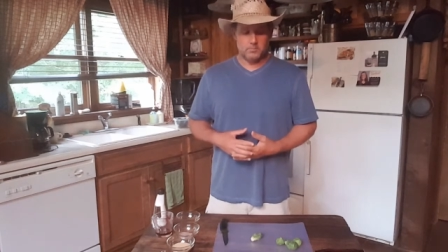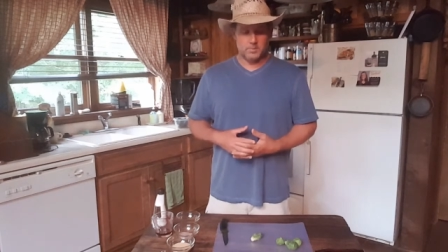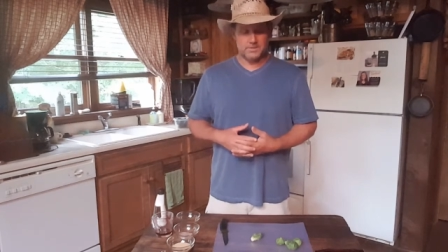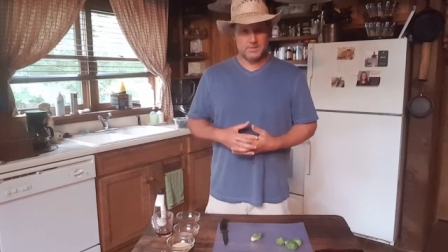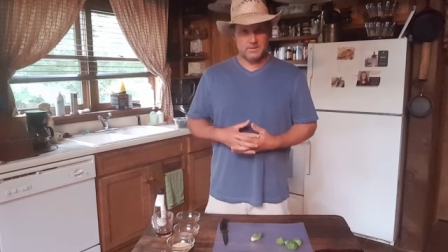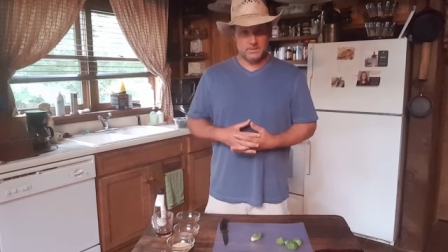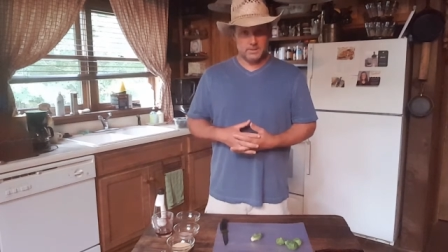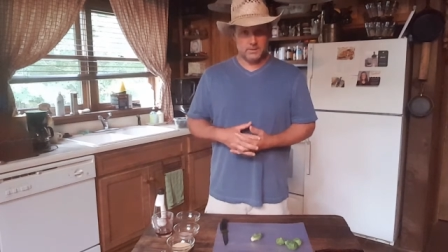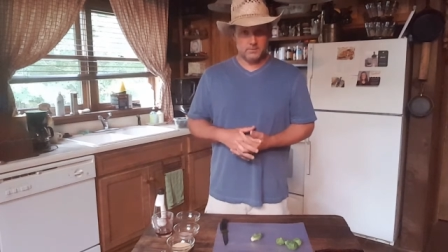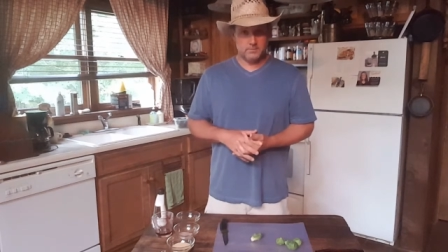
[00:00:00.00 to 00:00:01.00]
But since
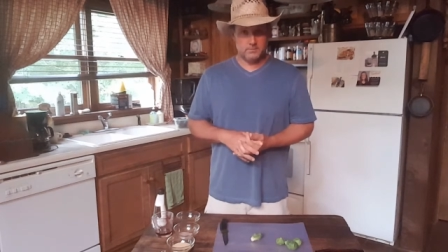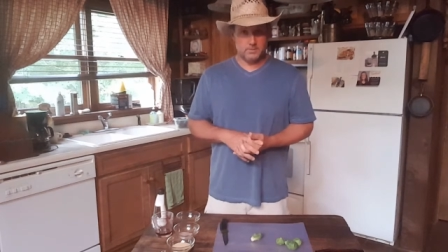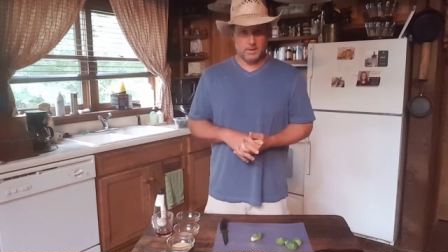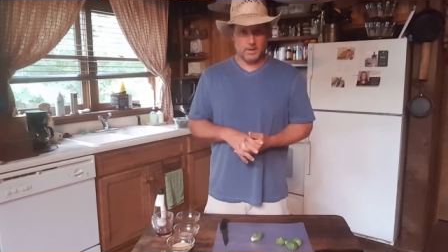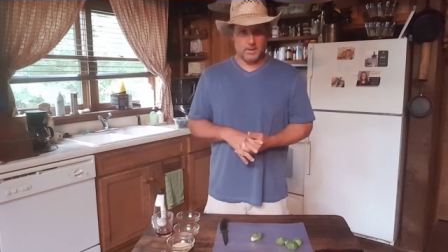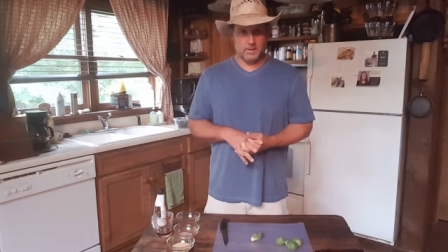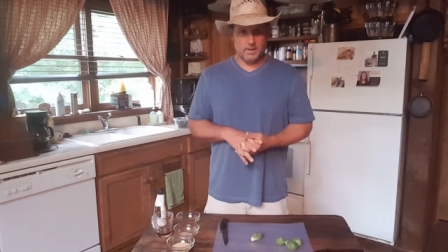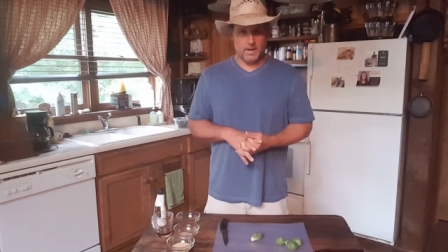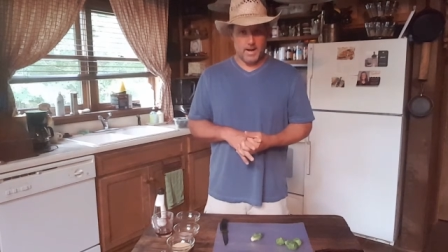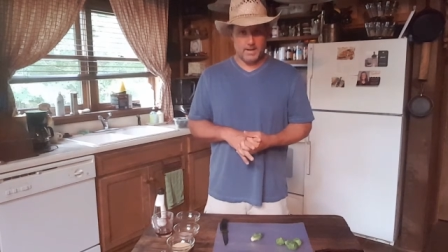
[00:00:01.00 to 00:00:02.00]
then,
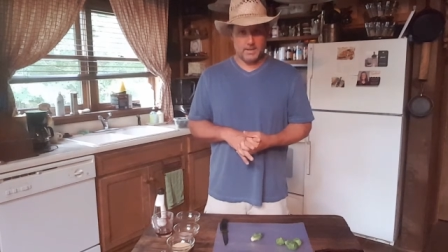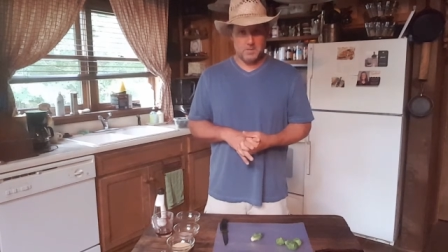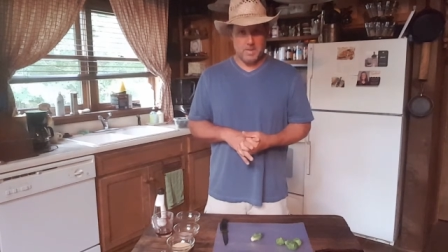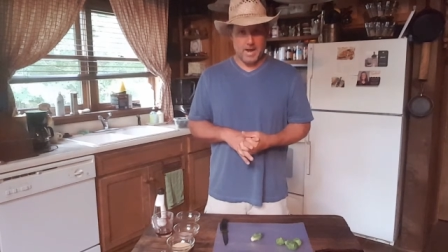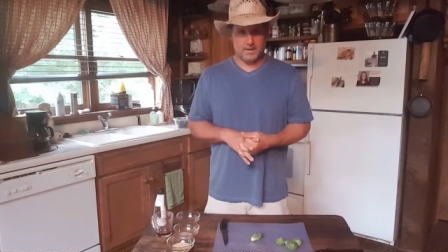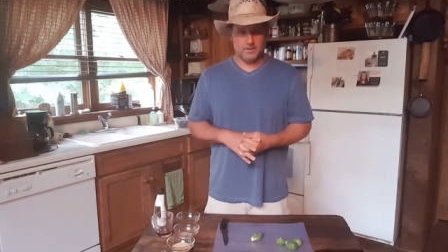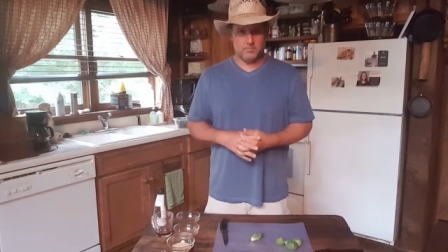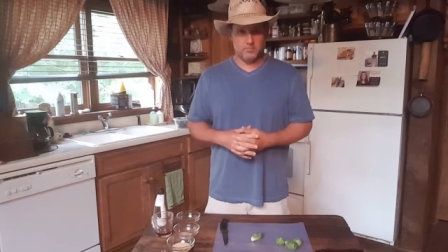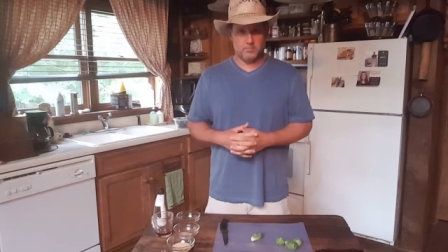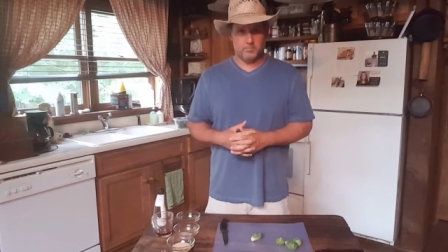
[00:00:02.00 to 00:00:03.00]
I came back
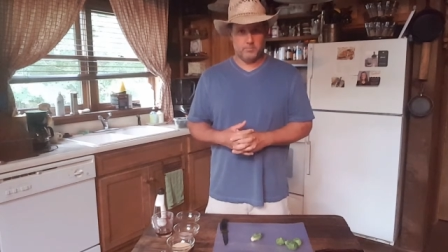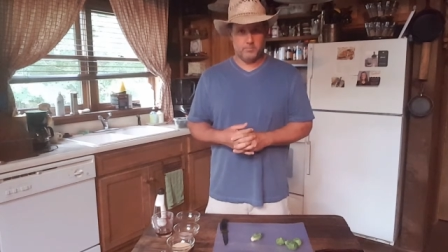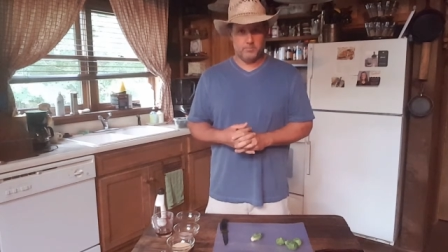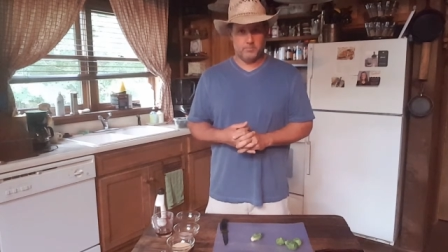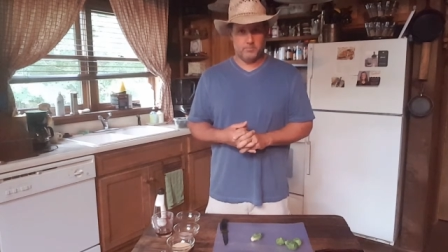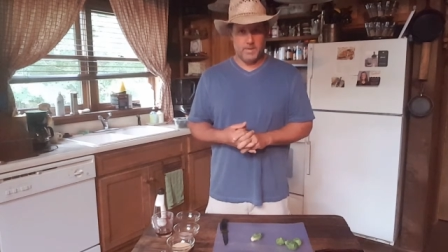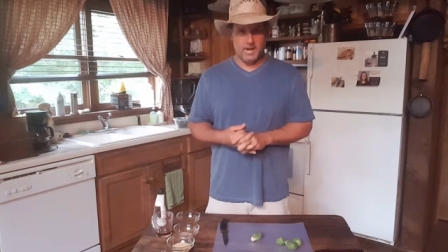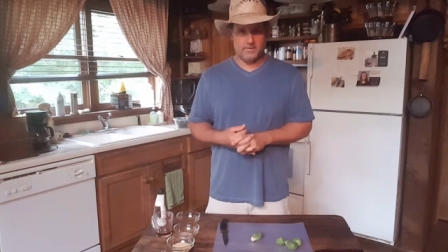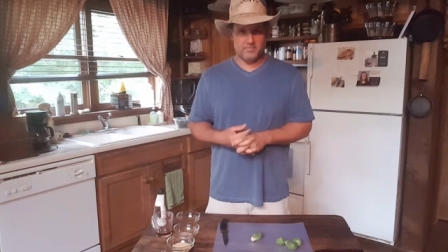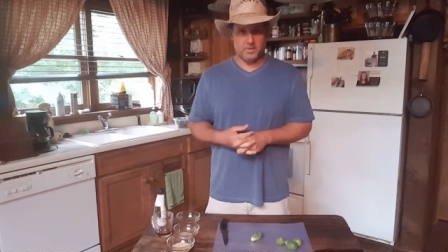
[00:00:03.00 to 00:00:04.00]
and
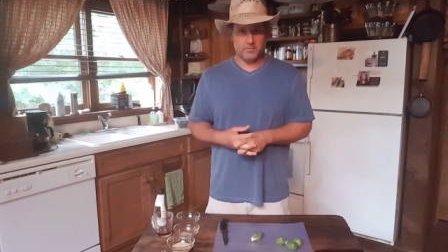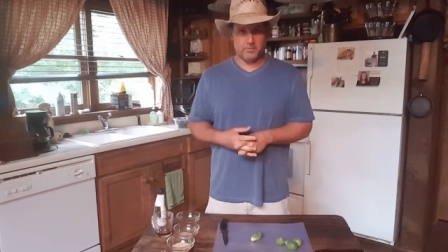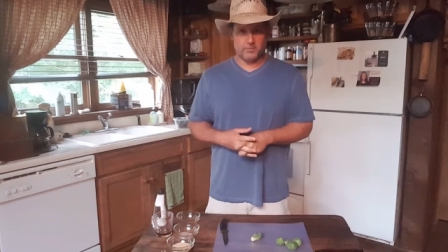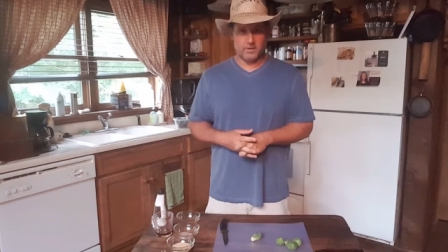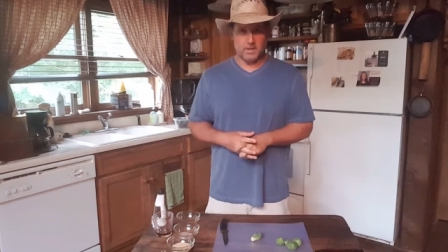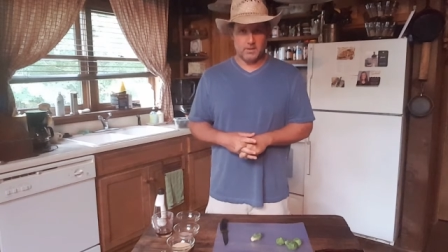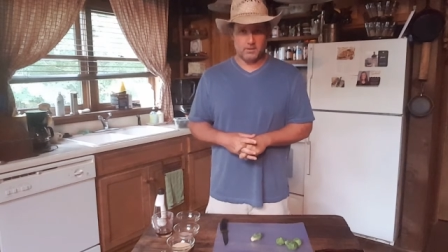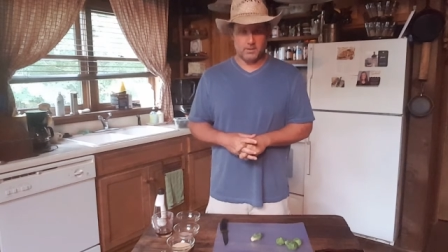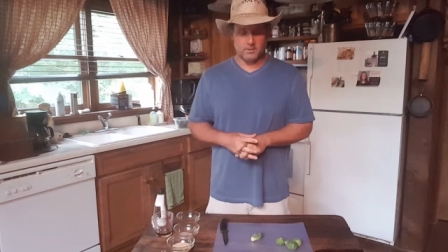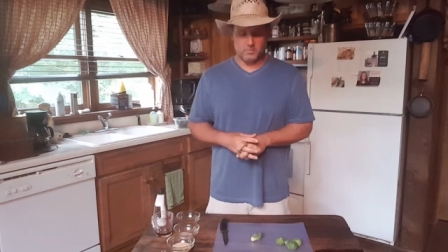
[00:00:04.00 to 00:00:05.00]
have been
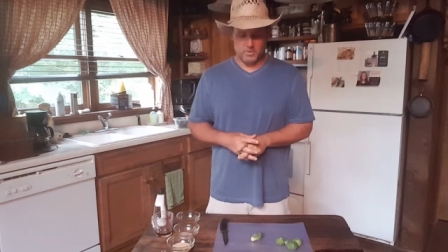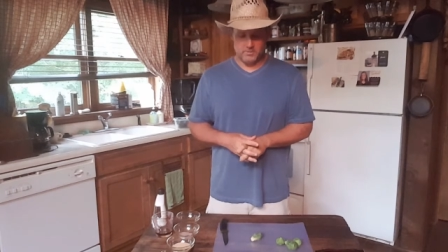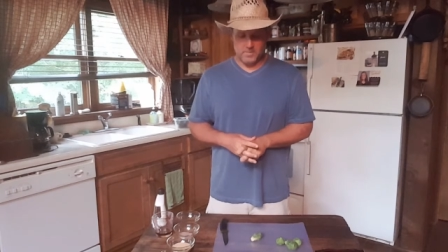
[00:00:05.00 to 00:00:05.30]
finagling with